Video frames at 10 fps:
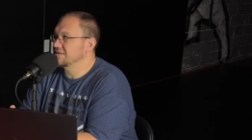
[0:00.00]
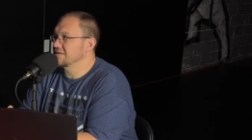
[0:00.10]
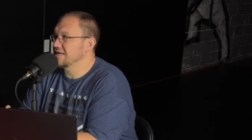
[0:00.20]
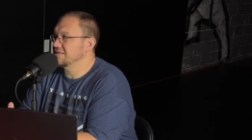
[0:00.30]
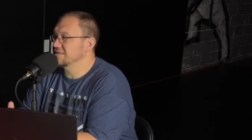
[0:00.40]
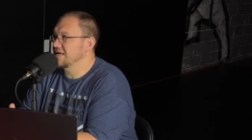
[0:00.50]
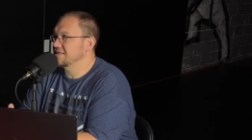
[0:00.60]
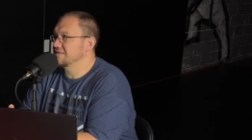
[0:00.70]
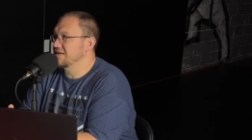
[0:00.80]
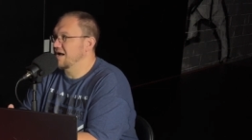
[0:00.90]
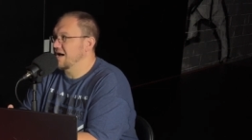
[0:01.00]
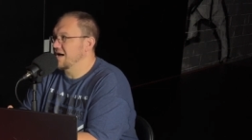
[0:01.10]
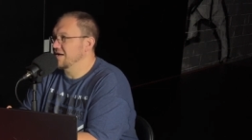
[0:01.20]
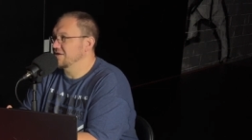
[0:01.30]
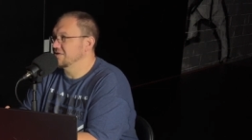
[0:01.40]
So that's that's
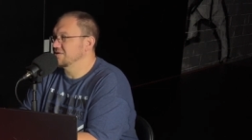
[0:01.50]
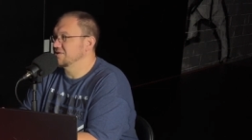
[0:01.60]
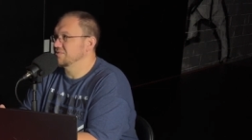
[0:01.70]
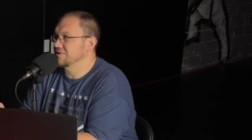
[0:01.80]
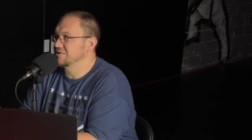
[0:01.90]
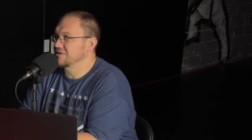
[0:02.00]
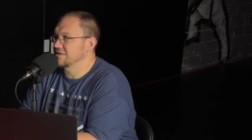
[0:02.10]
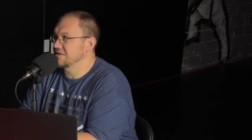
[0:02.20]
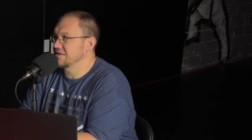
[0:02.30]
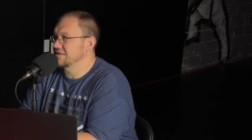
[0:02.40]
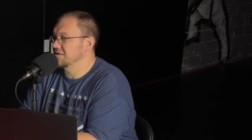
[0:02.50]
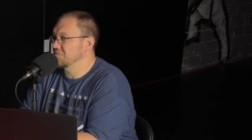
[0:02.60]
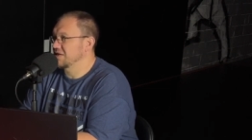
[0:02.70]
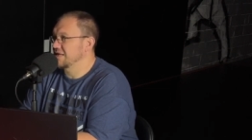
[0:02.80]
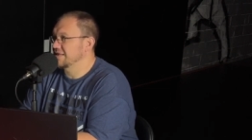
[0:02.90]
not a good situation in, in
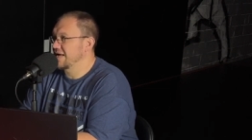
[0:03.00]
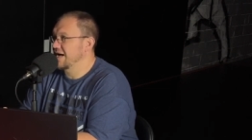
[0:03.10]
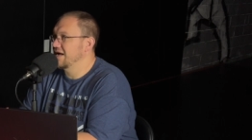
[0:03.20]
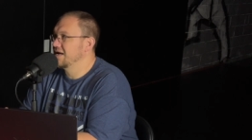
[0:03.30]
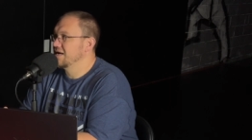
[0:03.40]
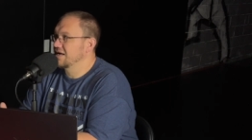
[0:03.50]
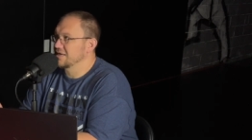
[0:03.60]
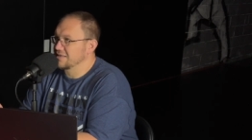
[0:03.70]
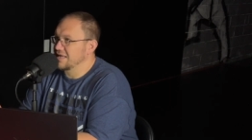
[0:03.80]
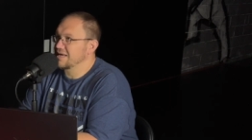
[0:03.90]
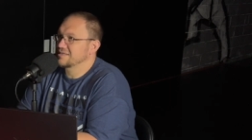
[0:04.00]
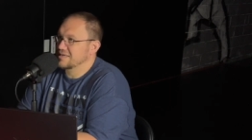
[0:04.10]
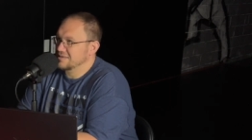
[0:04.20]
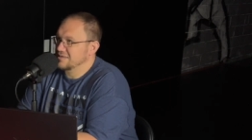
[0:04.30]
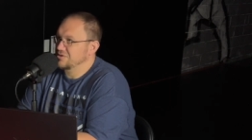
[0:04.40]
something like that, unless,
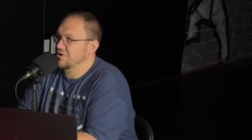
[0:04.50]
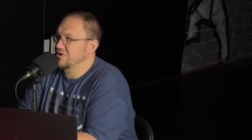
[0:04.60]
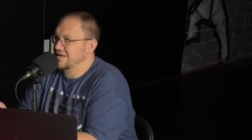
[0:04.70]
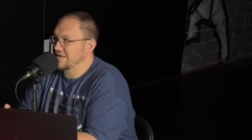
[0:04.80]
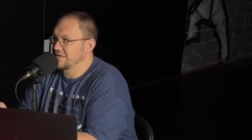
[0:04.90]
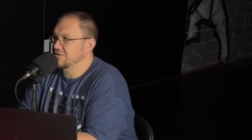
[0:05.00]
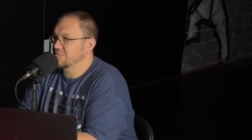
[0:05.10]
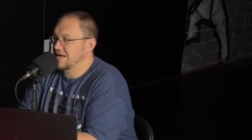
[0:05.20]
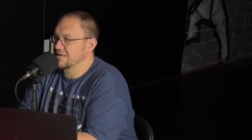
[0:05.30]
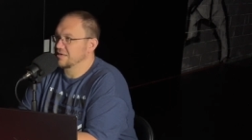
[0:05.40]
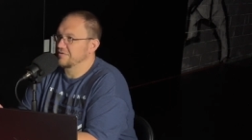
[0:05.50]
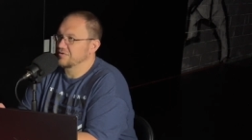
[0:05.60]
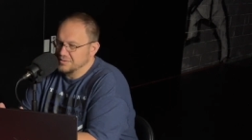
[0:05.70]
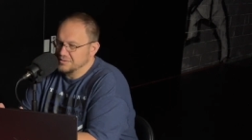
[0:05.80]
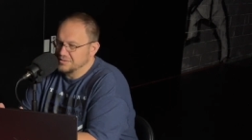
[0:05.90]
like I said, you're already hidden or behind
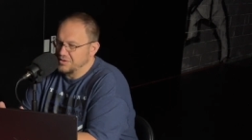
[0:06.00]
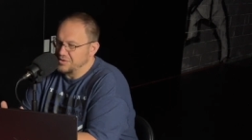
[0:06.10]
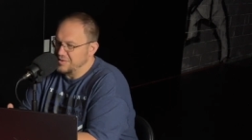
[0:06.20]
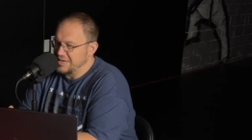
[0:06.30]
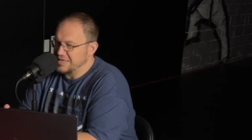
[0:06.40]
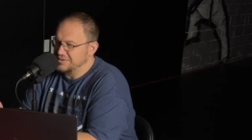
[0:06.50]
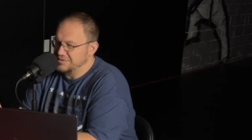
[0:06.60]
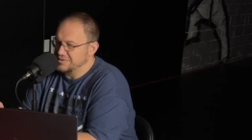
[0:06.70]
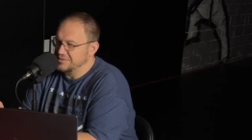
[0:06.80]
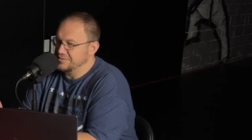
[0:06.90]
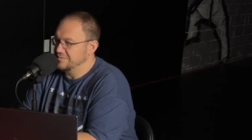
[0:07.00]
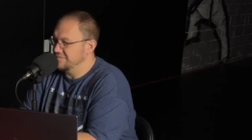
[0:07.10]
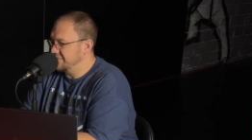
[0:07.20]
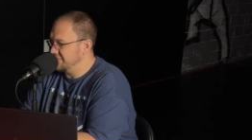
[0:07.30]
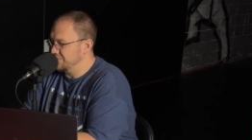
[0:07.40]
cover. So you need to
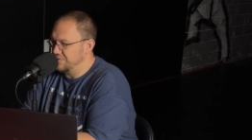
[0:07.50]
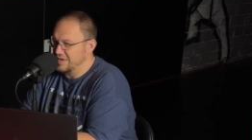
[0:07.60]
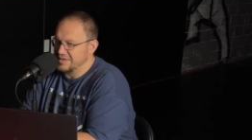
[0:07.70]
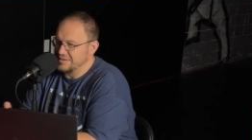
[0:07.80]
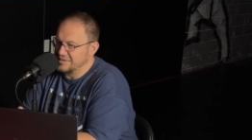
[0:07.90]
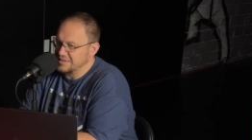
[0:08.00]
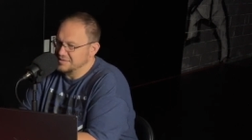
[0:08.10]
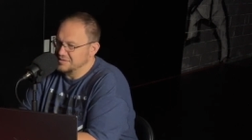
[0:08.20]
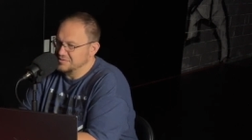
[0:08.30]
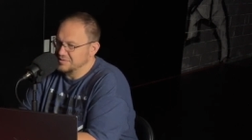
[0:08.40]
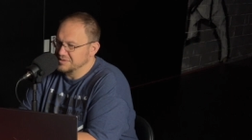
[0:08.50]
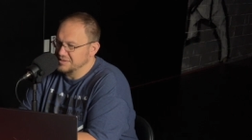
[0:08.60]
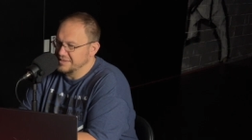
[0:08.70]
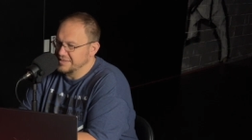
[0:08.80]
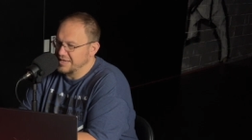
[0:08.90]
maybe run in a situation
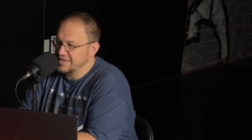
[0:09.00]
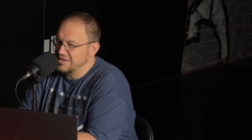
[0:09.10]
like that.